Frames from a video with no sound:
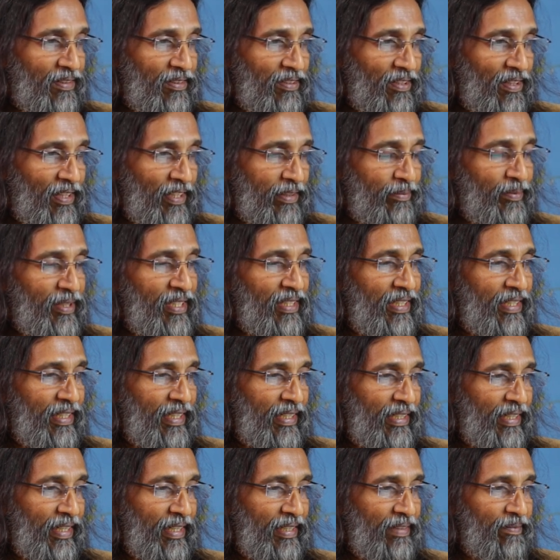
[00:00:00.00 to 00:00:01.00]
So let me read
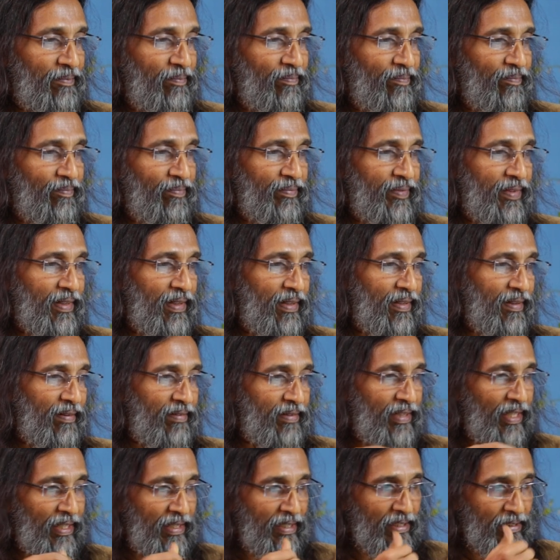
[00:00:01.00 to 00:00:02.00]
again.
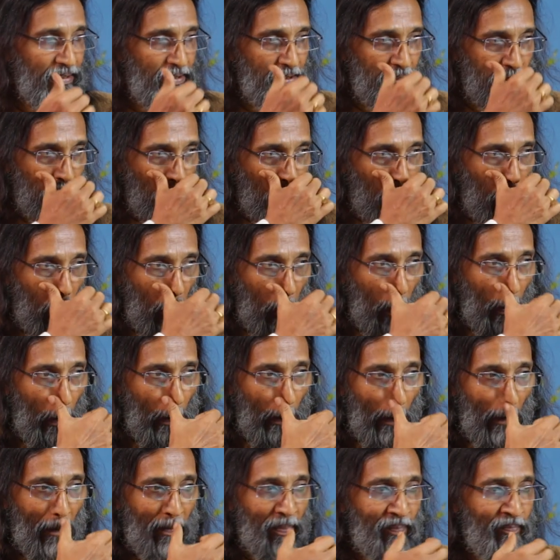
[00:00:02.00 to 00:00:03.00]
There is,
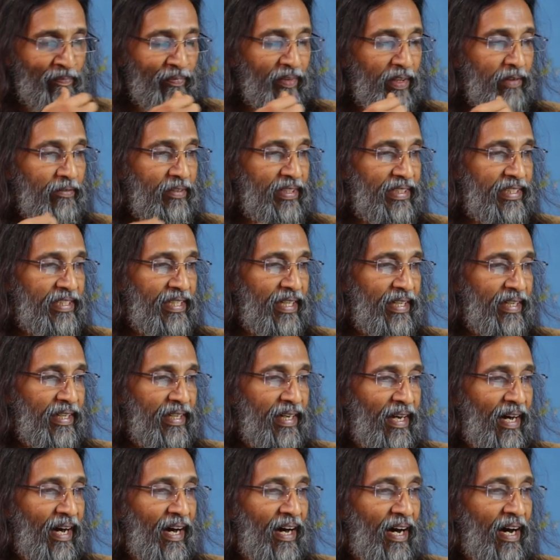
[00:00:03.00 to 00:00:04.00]
we
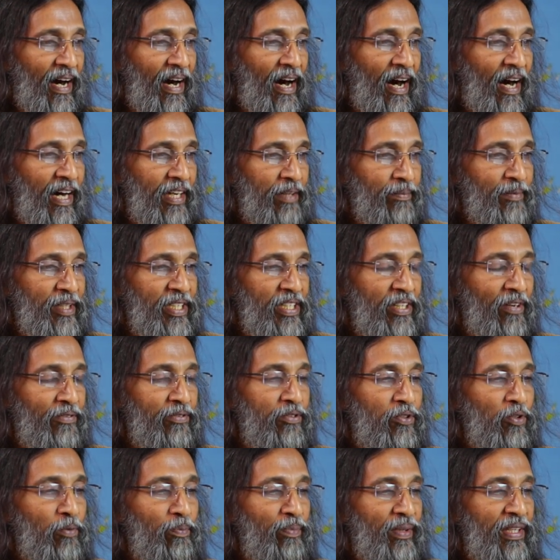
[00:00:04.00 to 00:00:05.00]
say, a harmony
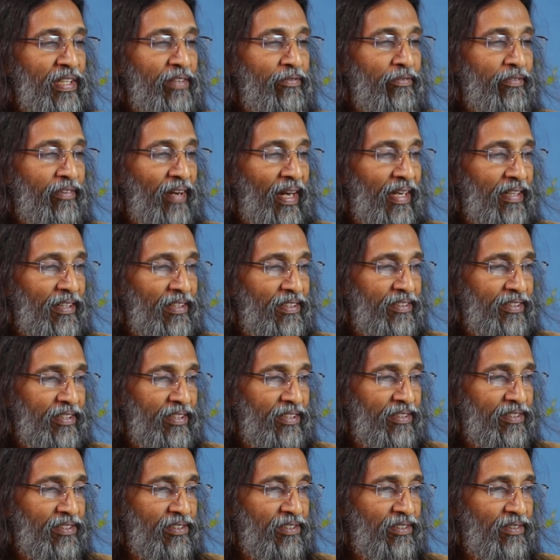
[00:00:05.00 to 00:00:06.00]
of supreme
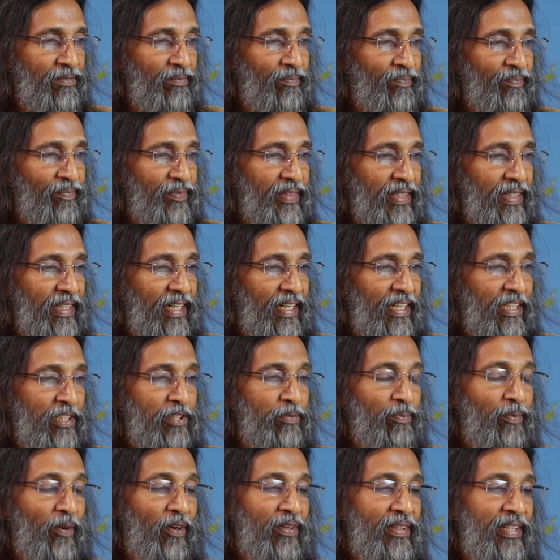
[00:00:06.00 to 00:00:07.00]
faculties
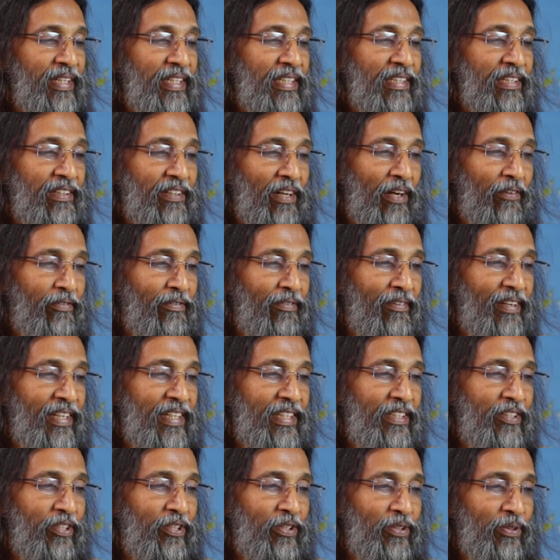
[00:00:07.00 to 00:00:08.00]
corresponding
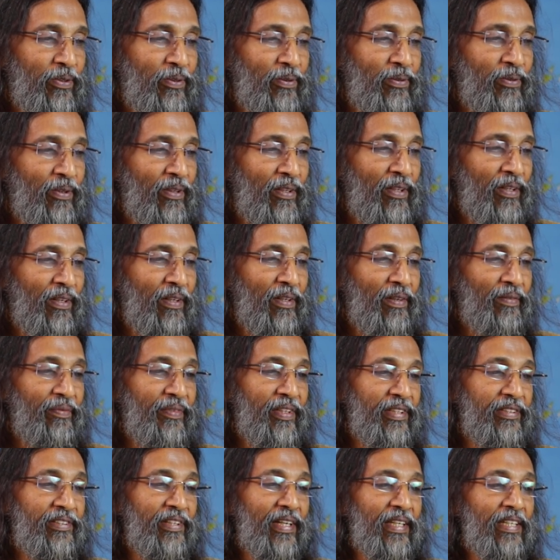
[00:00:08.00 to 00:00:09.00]
roughly to
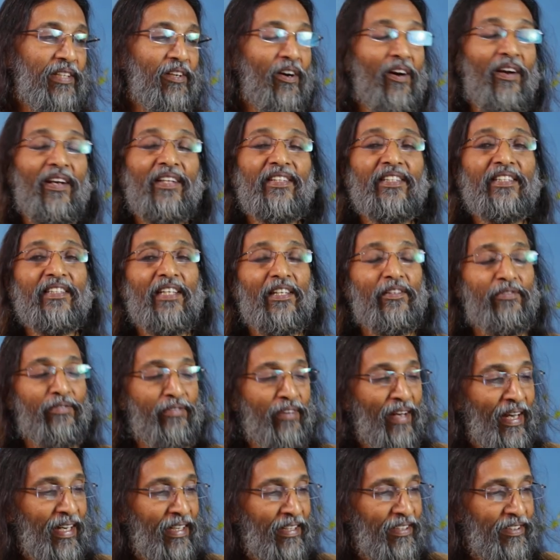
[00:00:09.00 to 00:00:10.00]
the psychological
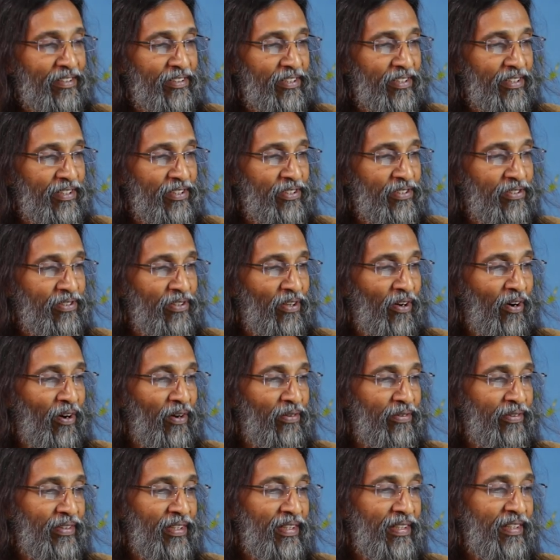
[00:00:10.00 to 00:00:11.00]
faculties
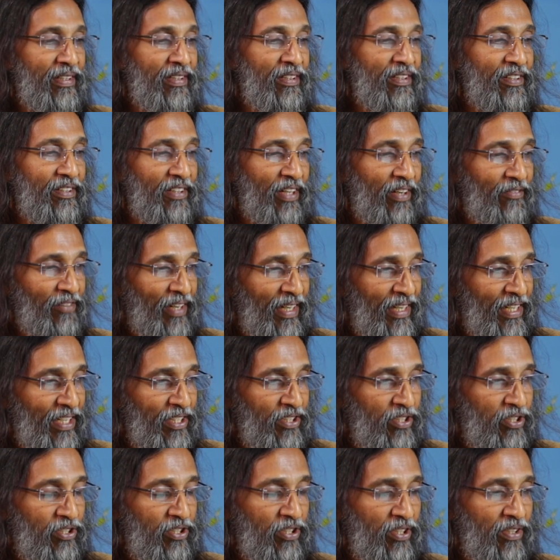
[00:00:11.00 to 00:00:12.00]
of
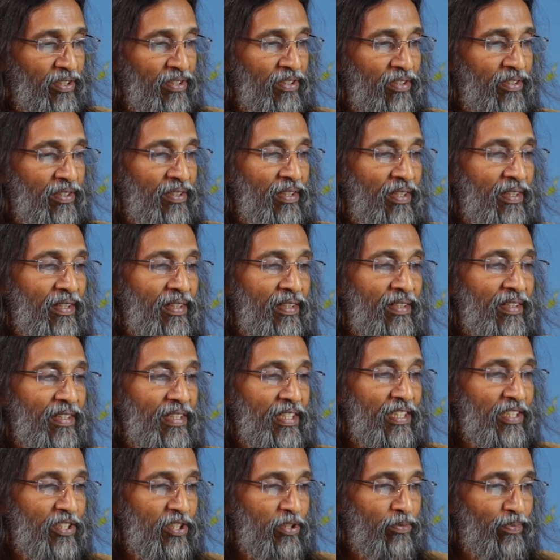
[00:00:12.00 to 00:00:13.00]
revelation,
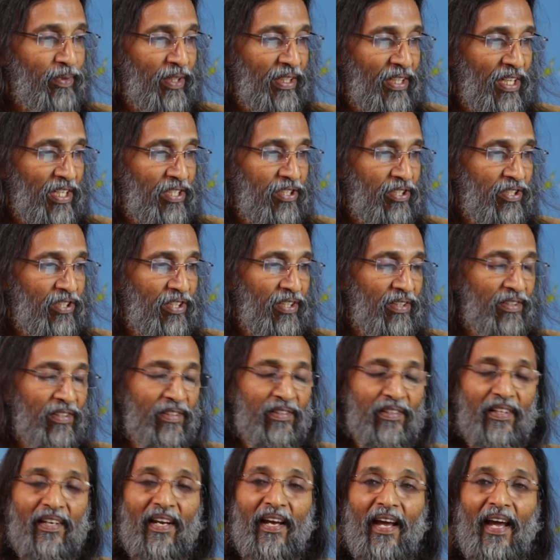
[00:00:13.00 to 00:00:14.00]

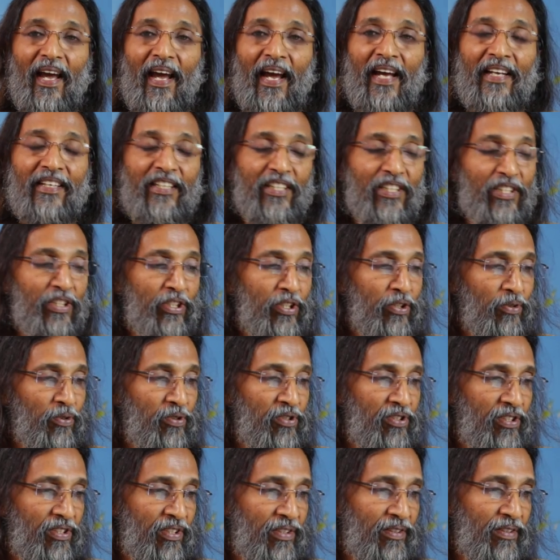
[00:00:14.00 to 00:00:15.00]
inspiration, and
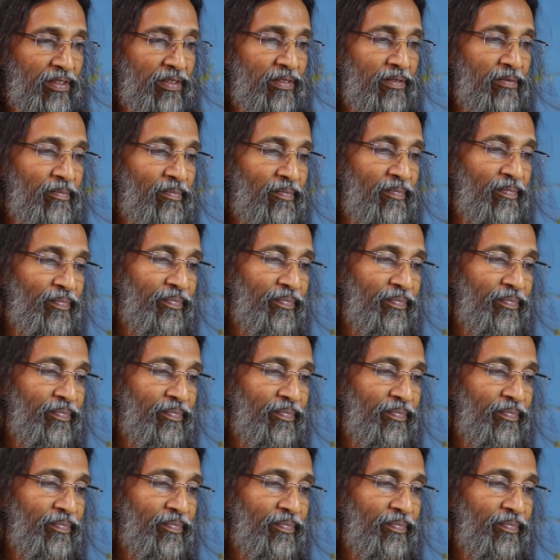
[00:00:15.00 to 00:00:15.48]
intuition,